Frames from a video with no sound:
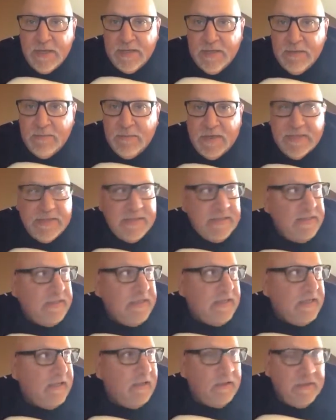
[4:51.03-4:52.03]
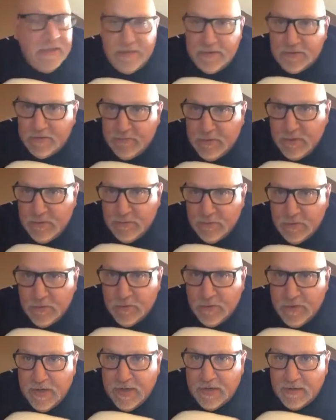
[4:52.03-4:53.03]
get my CDL and to be able to
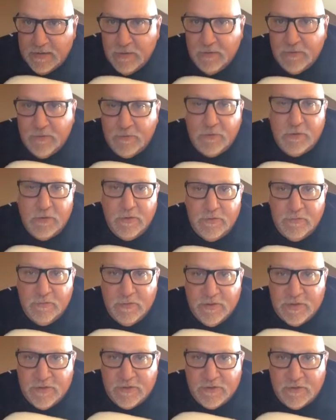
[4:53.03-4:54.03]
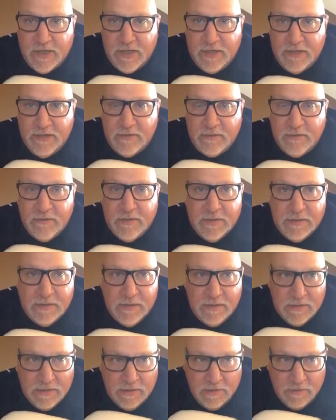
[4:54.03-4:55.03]
go out on the road with a trainer
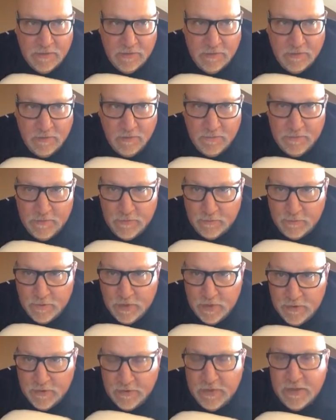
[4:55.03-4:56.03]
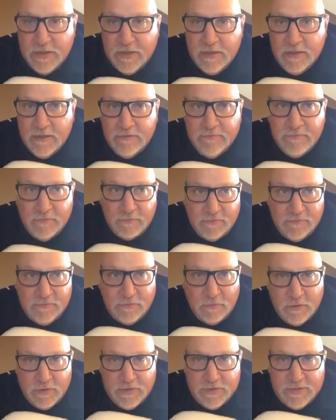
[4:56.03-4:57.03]
over the road for
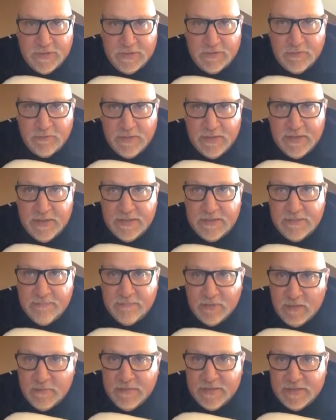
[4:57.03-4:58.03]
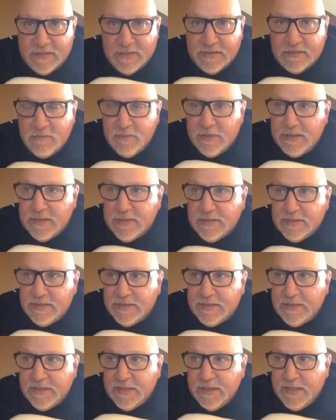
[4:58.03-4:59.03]
four to six weeks, probably six
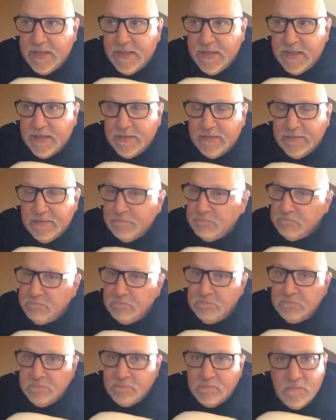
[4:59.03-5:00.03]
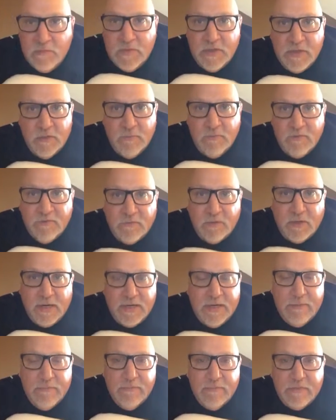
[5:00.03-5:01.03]
weeks, uh, you know, before
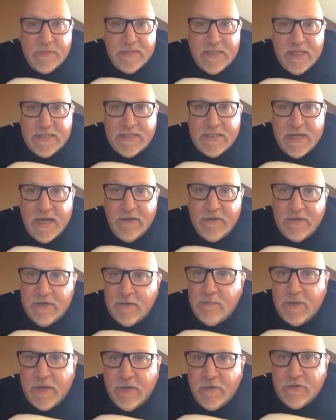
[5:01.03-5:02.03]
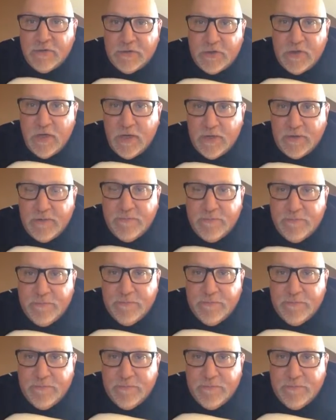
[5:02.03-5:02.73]
I get test out and get my own truck.